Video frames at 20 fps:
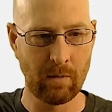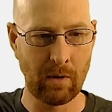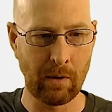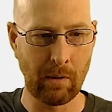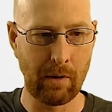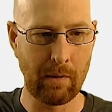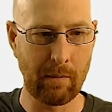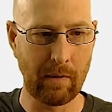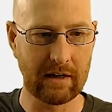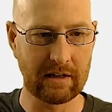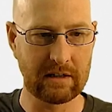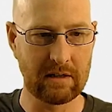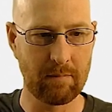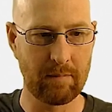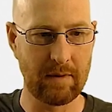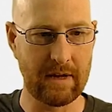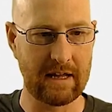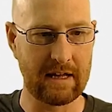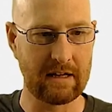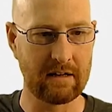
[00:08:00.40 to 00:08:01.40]
Well, we want it
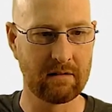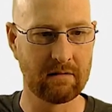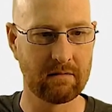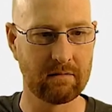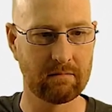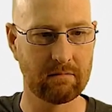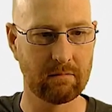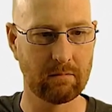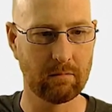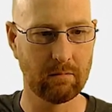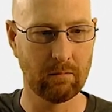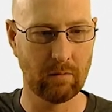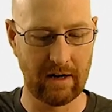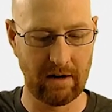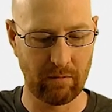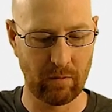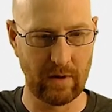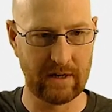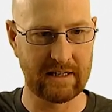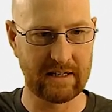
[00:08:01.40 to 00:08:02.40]
to be
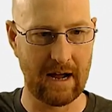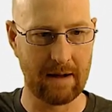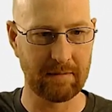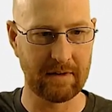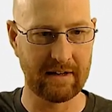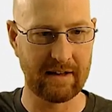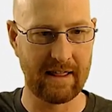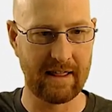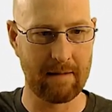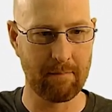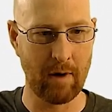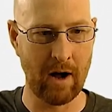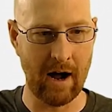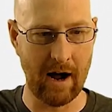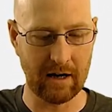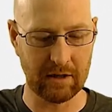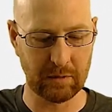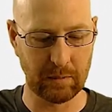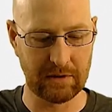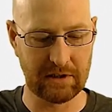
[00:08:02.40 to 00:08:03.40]
whatever we typed into that
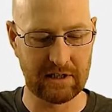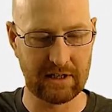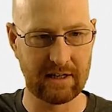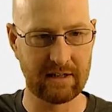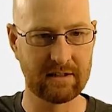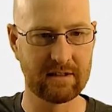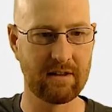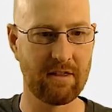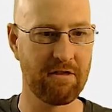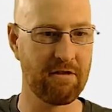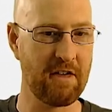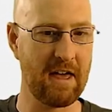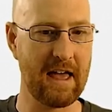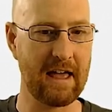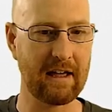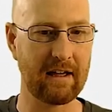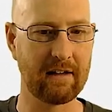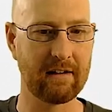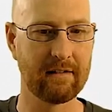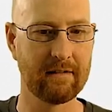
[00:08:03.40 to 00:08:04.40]
box, which is
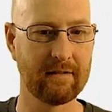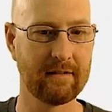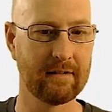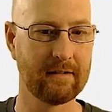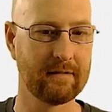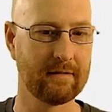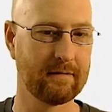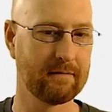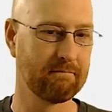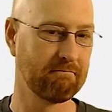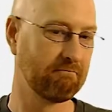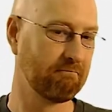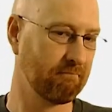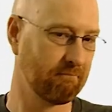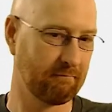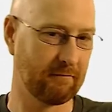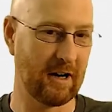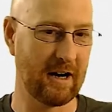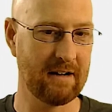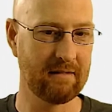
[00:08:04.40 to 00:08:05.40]
thing,
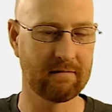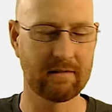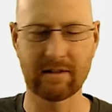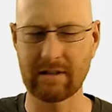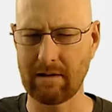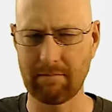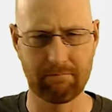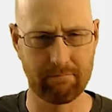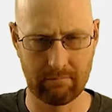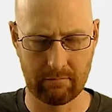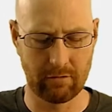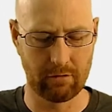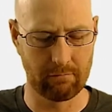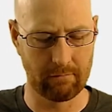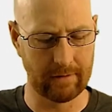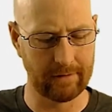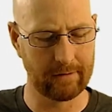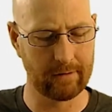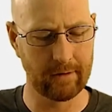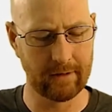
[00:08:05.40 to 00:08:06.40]
right? Because I'm
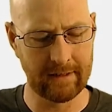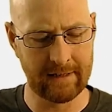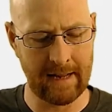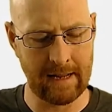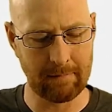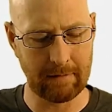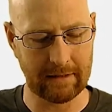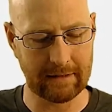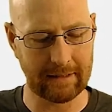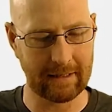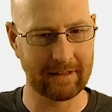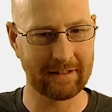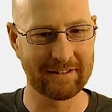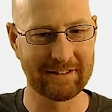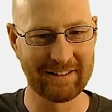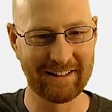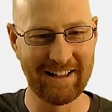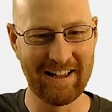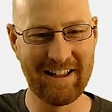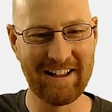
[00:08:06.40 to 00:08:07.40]
really good at naming
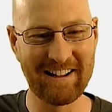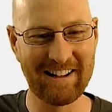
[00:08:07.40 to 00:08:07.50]
things.